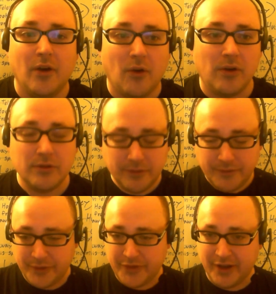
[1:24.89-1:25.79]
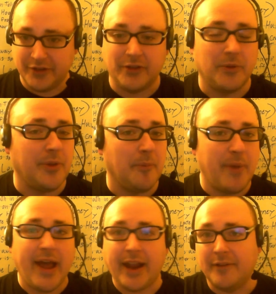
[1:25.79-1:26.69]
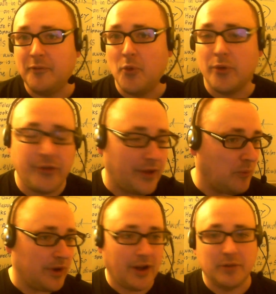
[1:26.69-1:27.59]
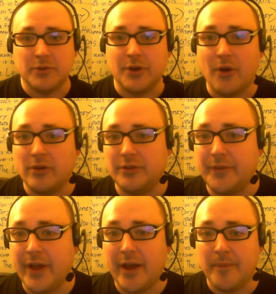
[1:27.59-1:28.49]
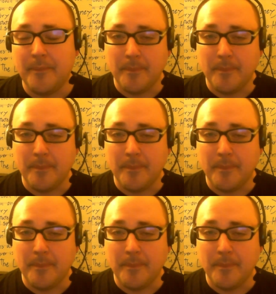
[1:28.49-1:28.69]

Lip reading: all of the things, the back and forth that went on with all of that,